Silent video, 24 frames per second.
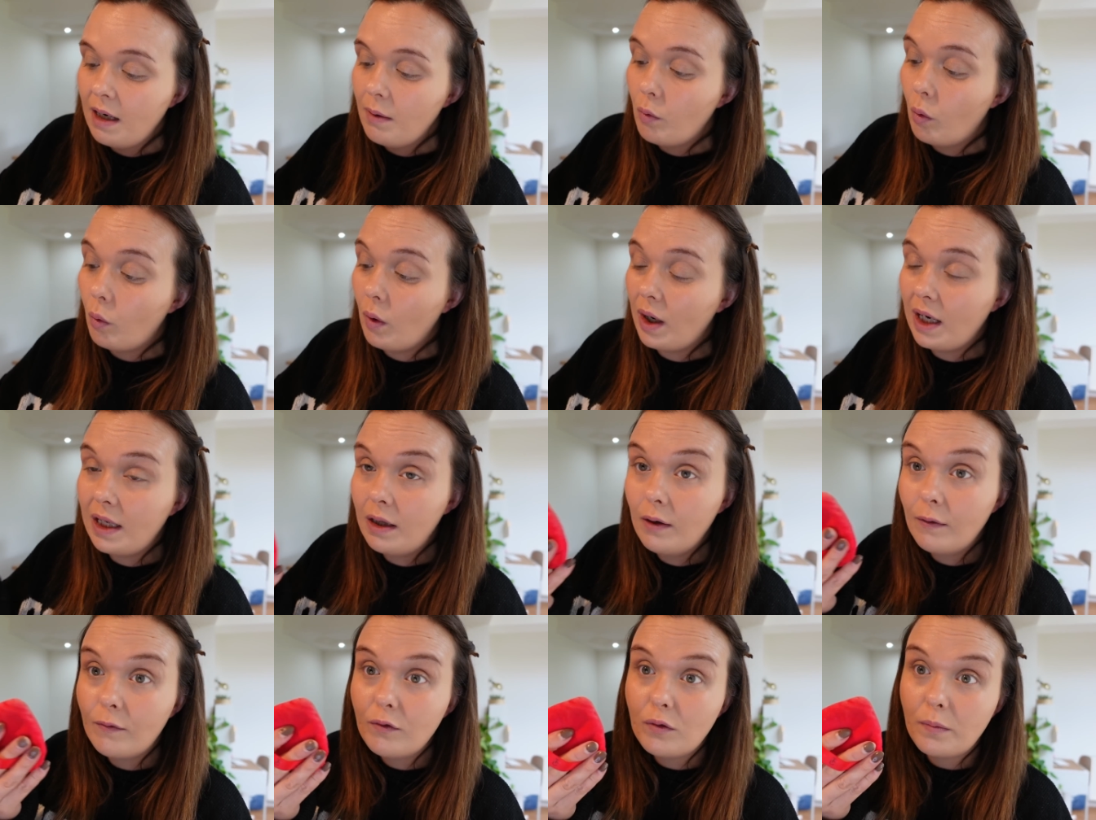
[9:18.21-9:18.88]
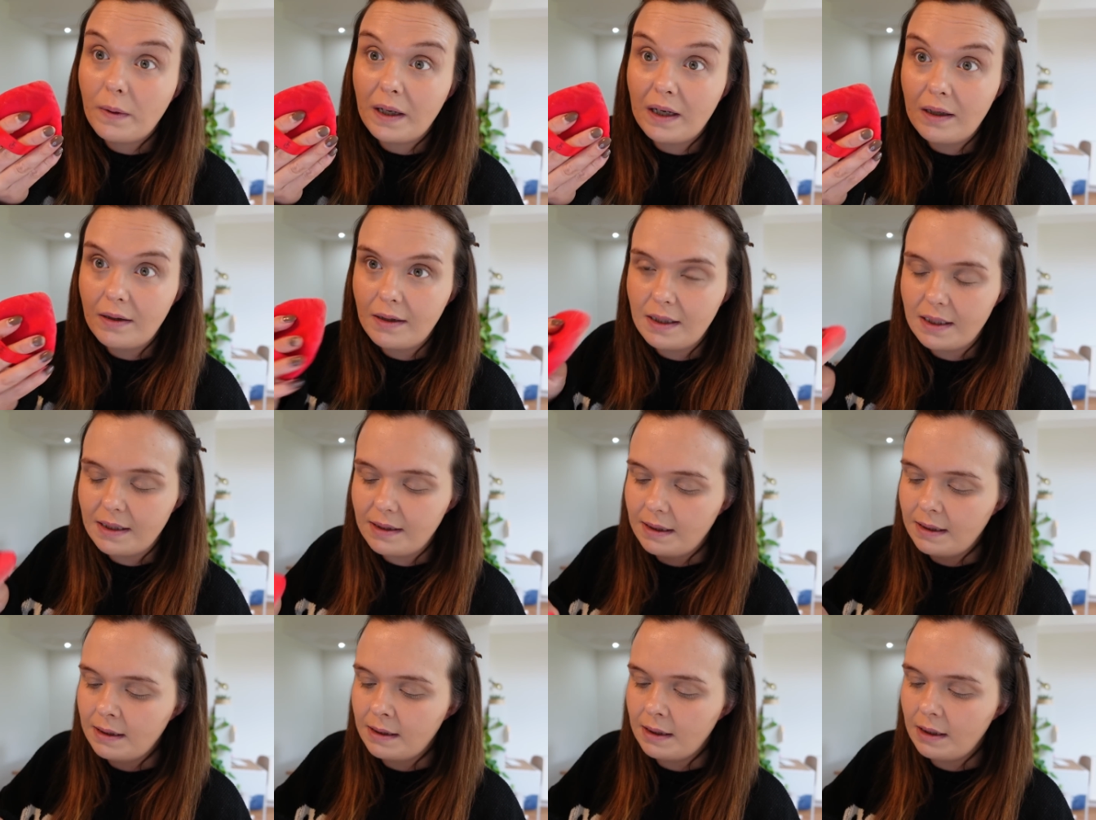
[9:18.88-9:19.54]
But what I love about
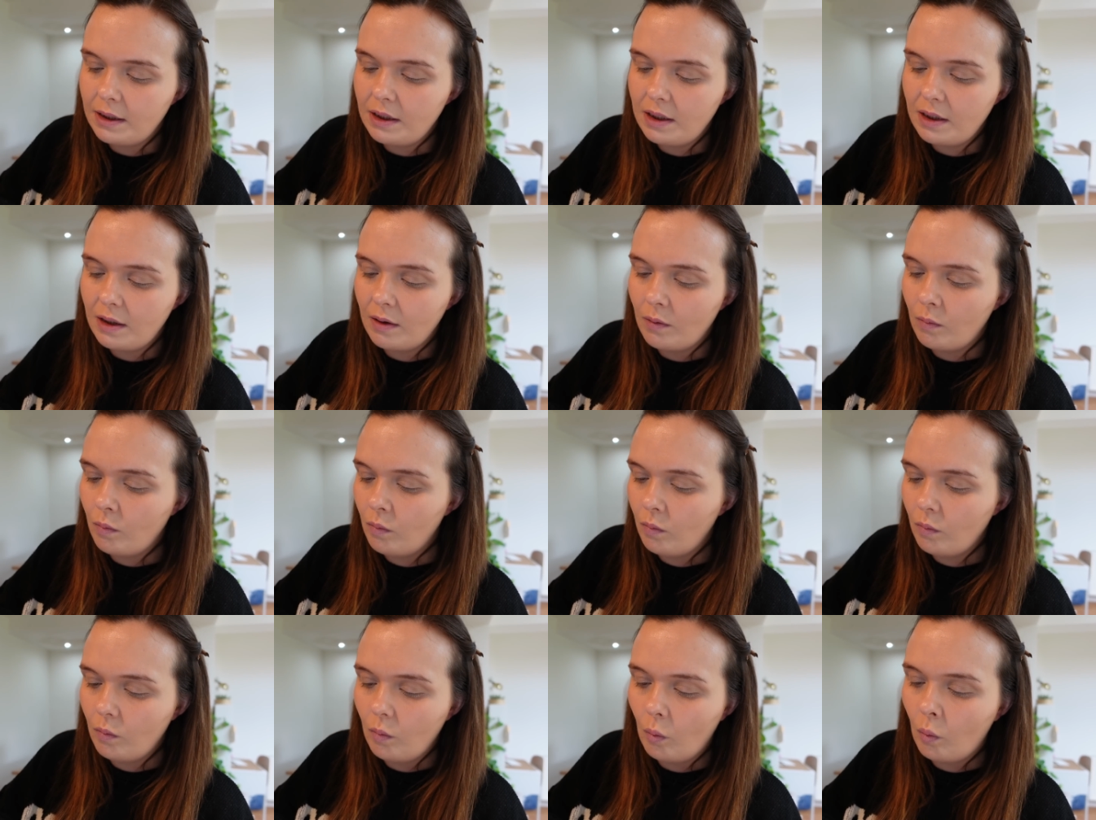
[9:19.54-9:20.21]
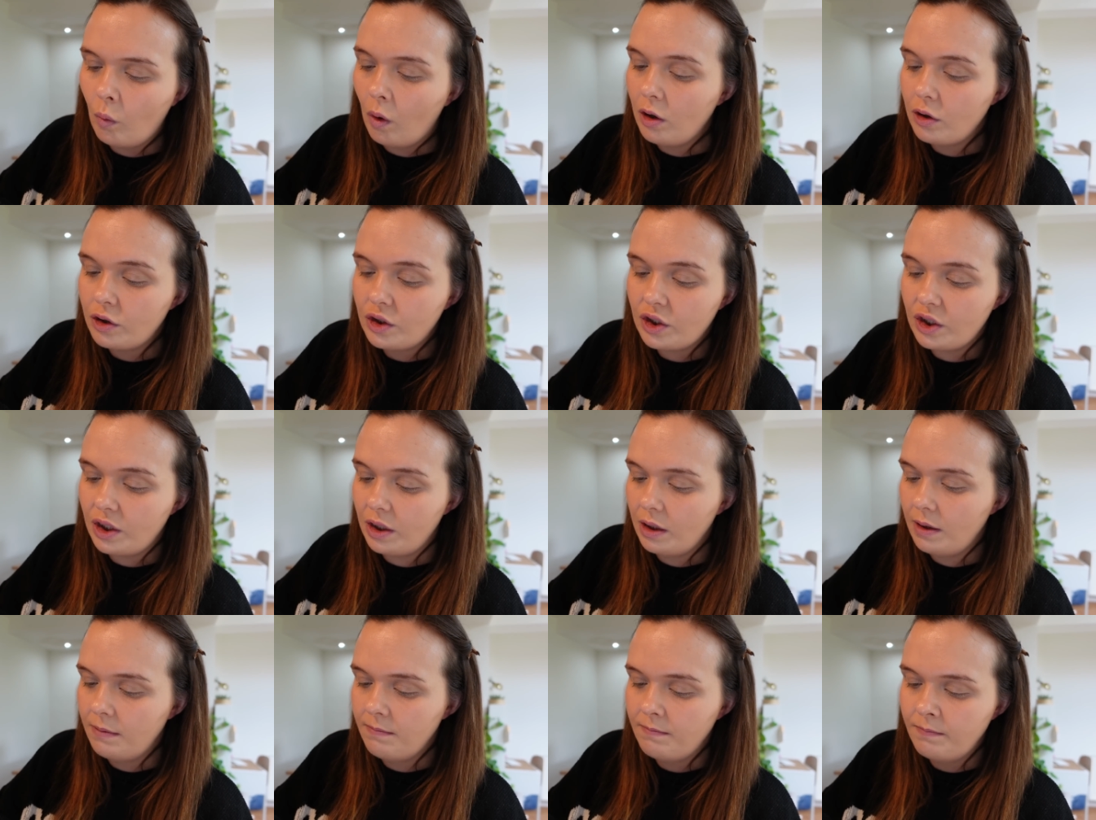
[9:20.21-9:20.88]
this is that you can wash
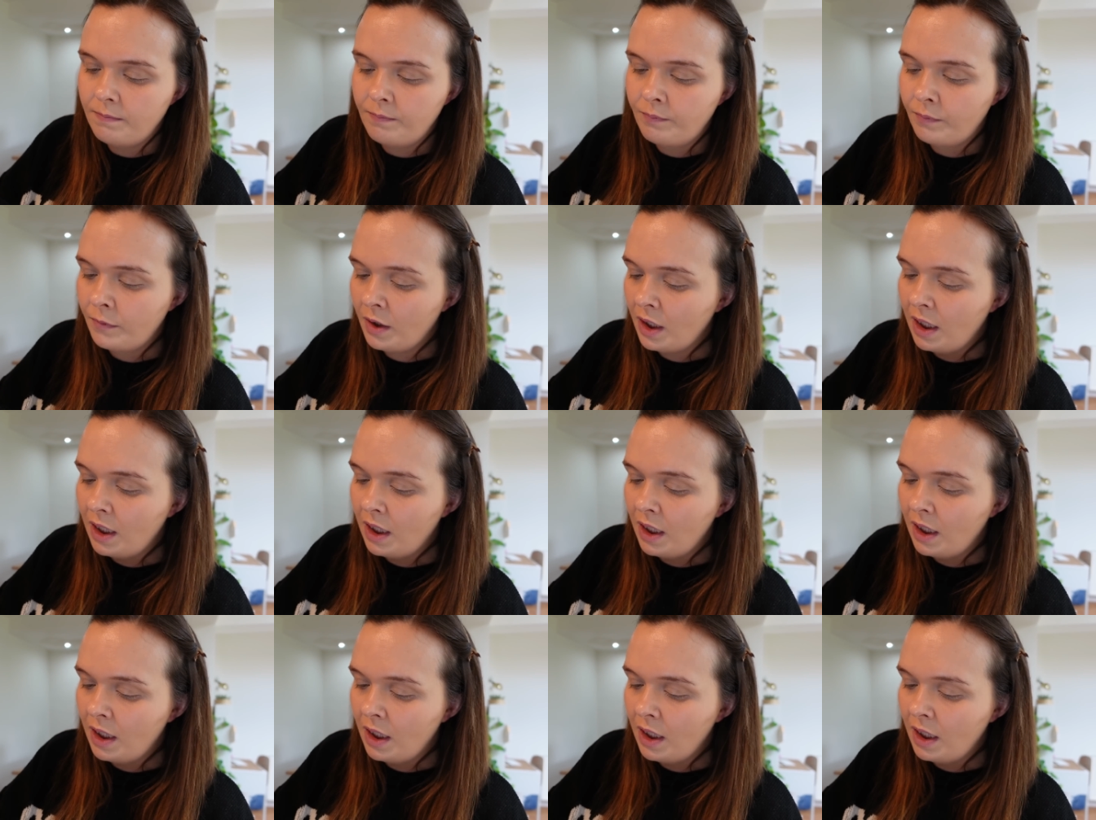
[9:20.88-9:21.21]
them,